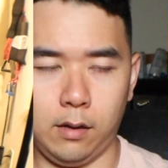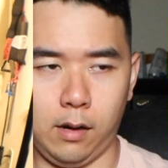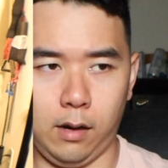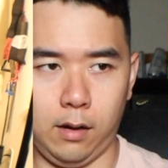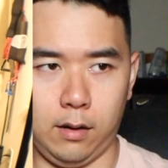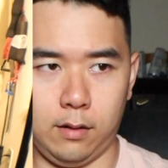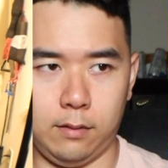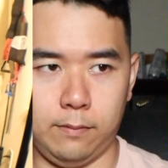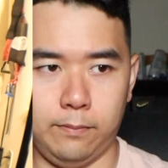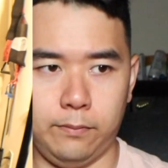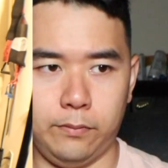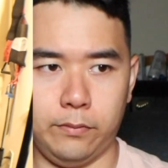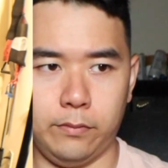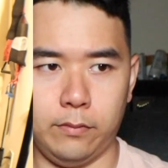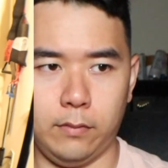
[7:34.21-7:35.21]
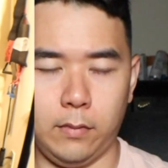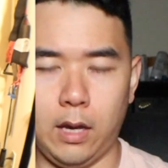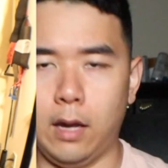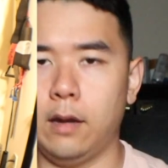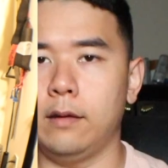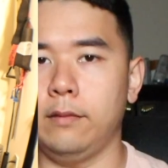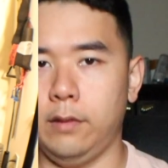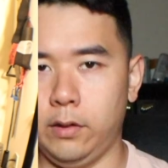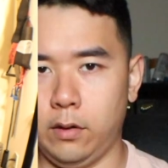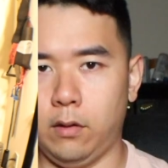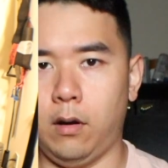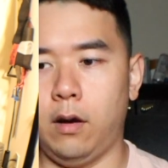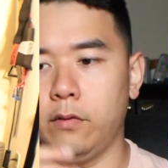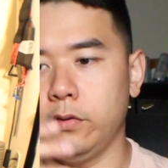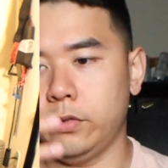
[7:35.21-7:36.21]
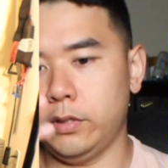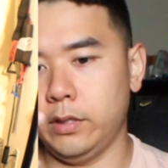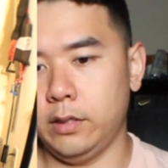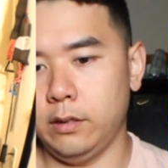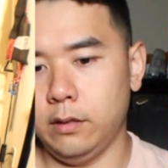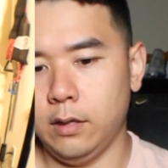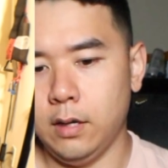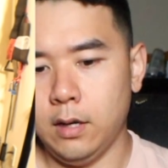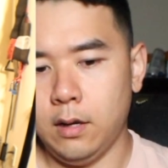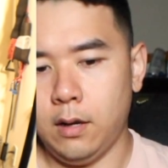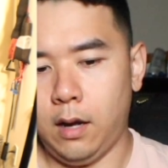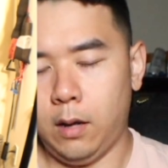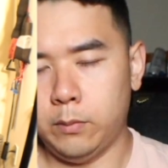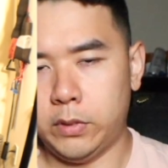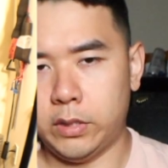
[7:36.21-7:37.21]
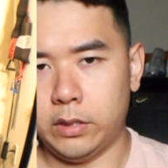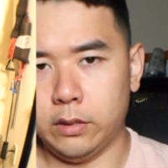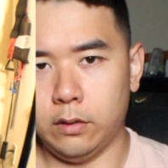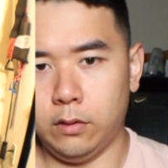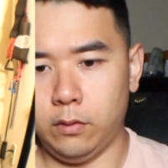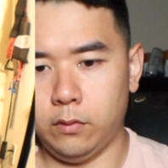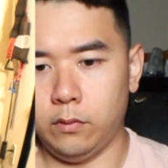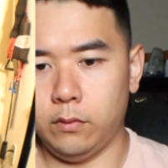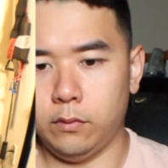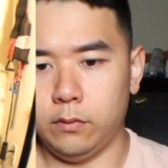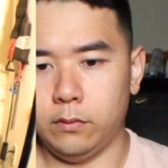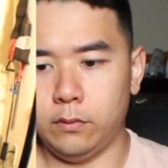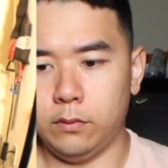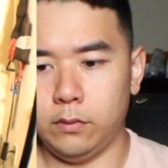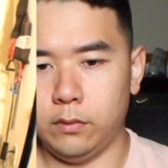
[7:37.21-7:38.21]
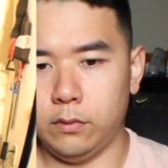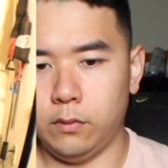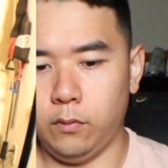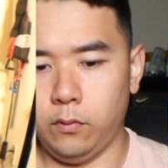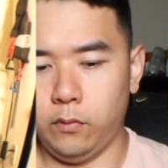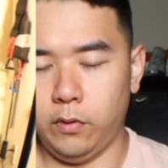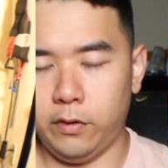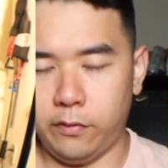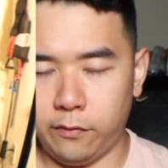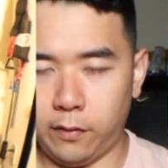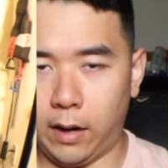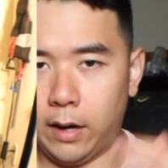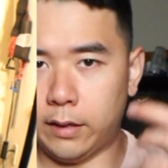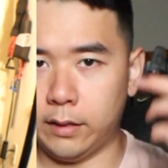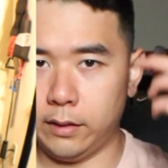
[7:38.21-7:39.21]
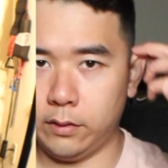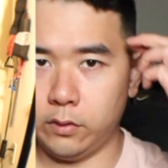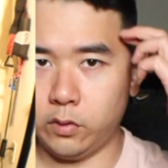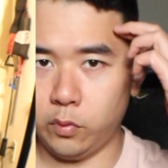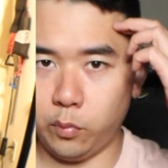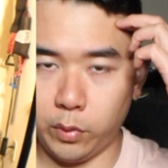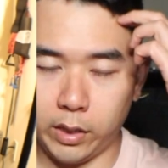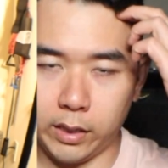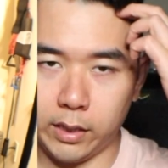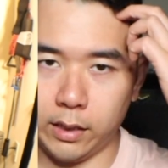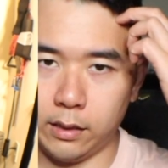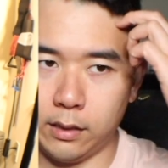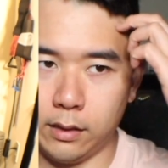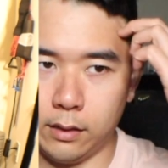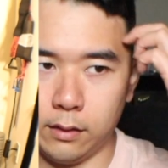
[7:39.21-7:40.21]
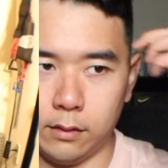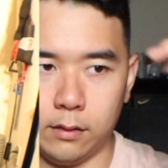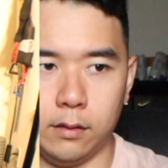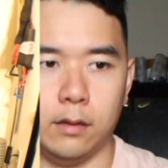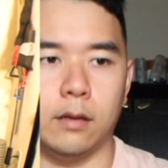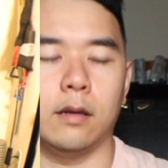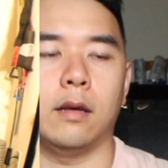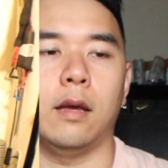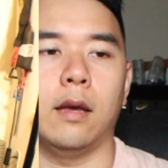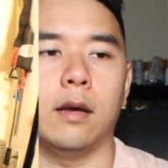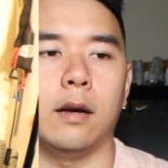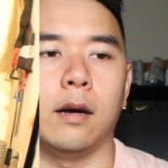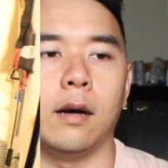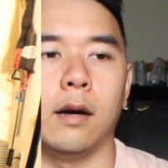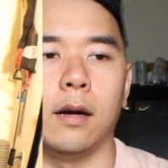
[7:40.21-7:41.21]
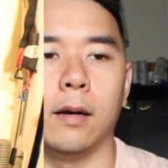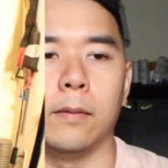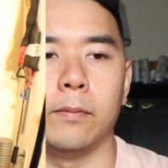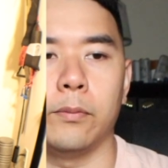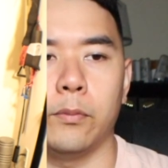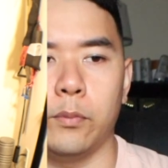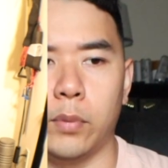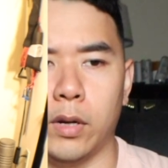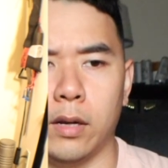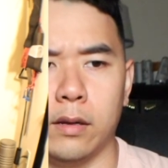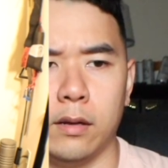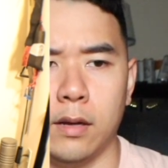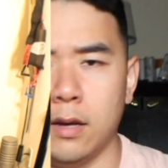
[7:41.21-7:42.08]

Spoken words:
And obviously I'm still refining, tweaking it, but